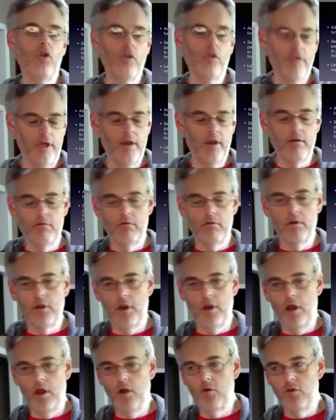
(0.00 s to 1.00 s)
then
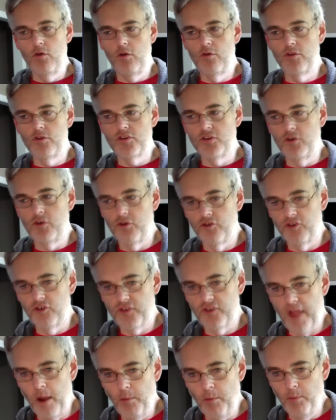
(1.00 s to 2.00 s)
you're just
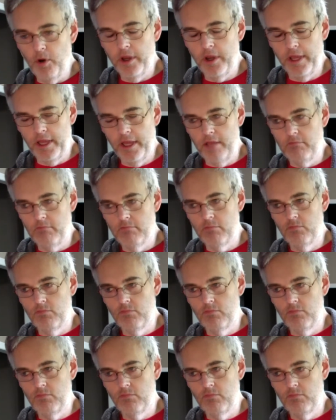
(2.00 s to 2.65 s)
outputting it